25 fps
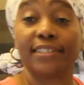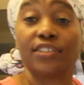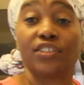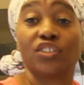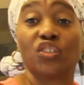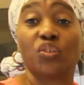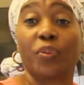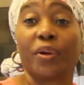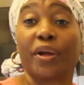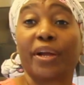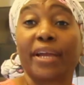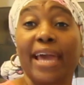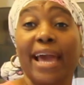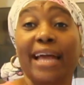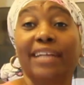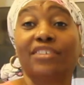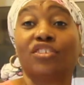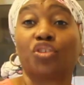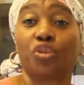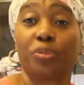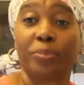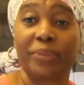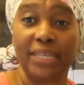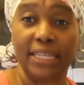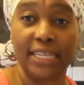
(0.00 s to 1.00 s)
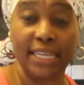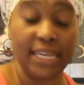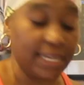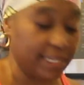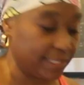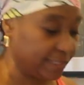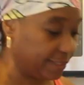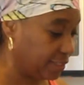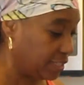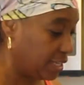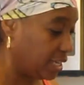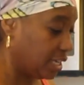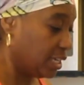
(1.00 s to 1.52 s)
This is where cancer
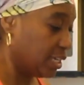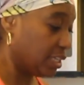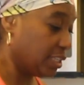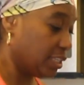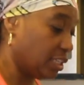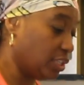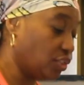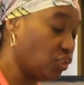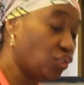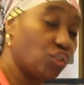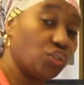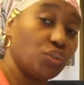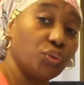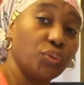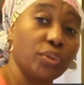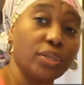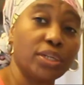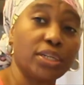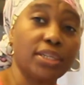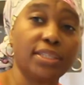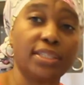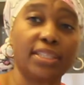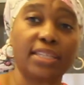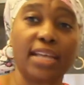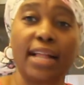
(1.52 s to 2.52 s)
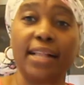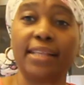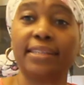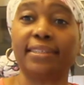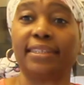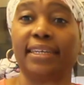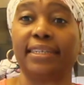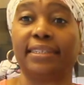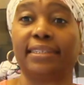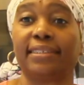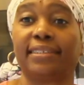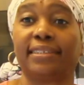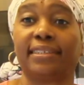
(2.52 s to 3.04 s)
begins. These two little cells,
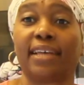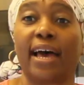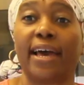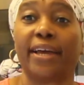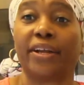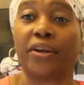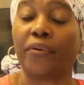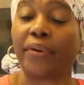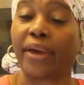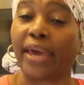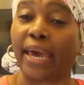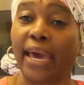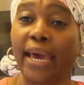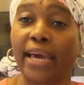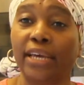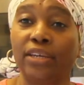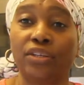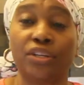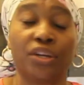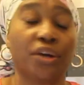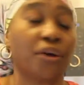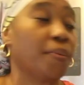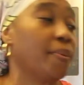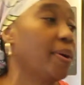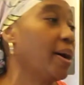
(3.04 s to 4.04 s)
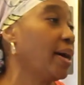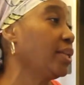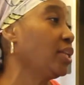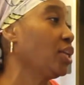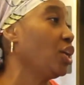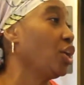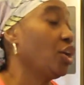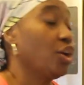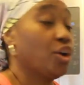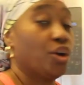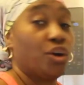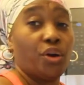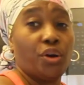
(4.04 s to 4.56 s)
they decide, okay, you know what,
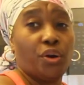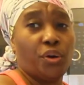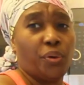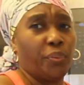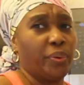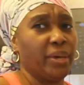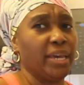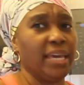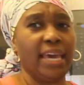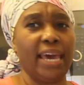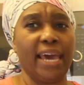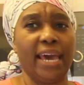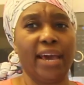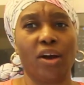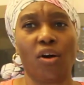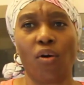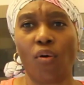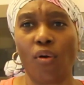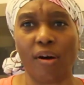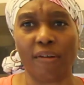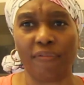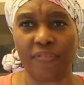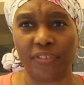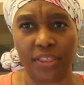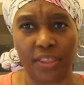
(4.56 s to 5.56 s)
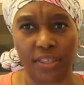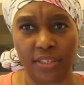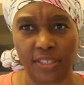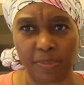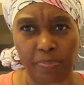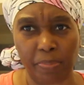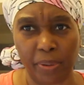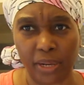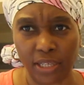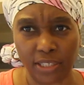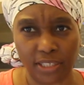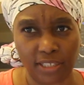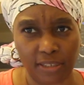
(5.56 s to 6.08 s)
we can't go off of
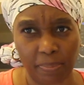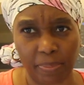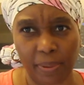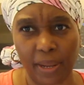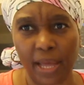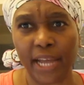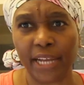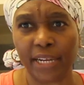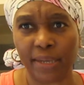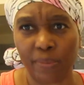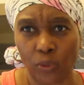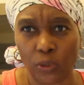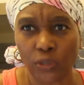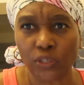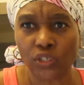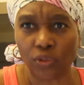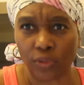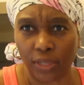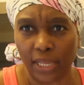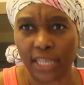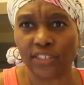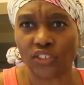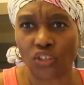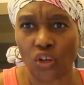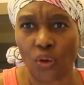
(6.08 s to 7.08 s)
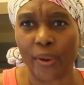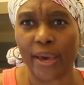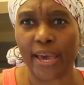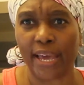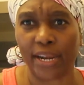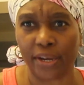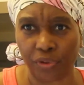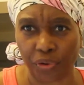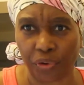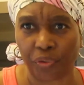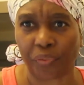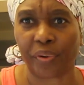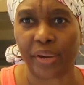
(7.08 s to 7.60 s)
this blood supply anymore, so let's go
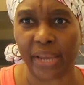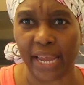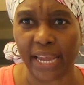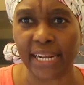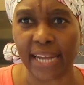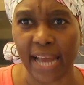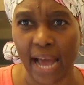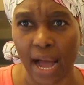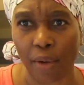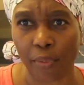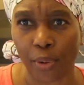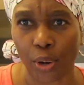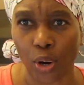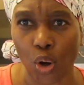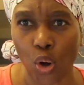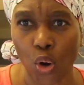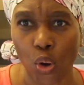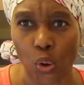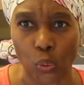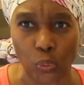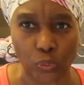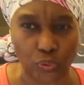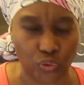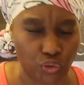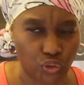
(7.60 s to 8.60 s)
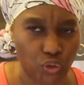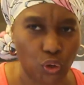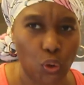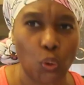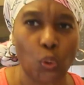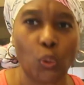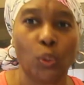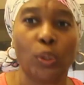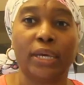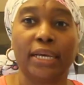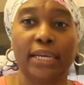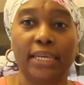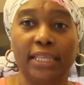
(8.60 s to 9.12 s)
ahead and create our own.
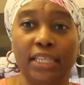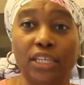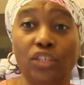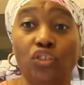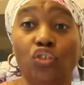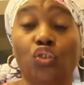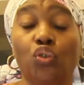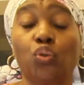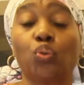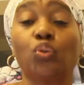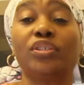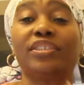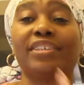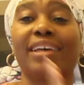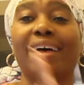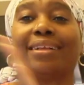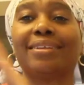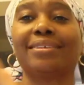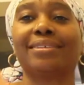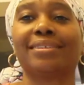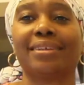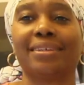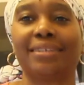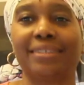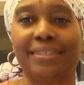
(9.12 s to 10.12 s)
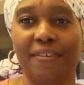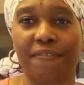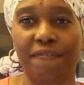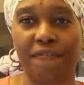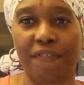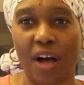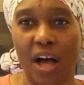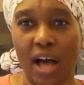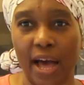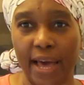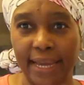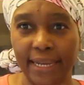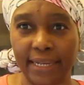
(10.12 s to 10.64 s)
So these two cells
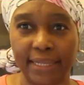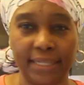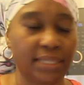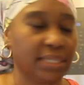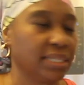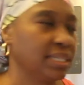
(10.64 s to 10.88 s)
divide.